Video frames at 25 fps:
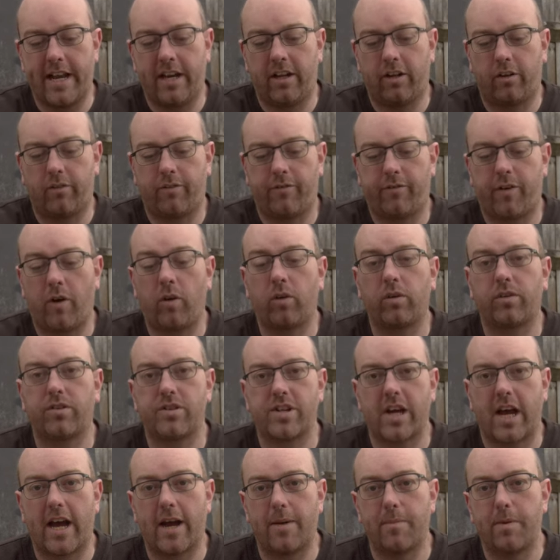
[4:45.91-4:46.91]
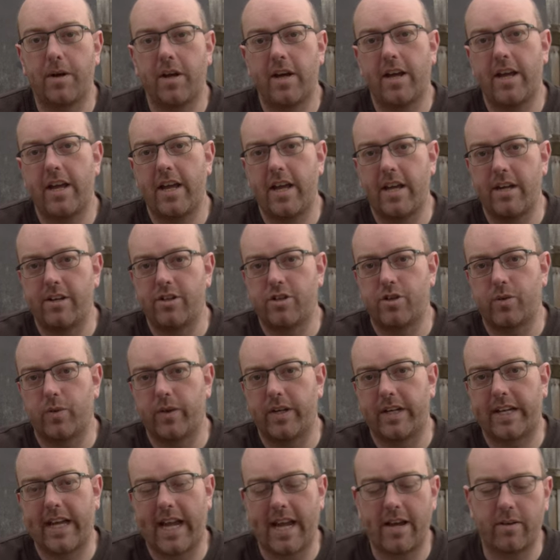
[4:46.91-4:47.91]
little fold tab into
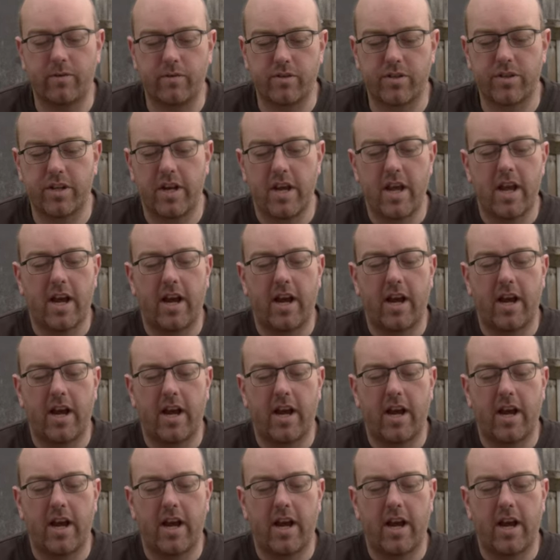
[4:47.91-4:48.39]
account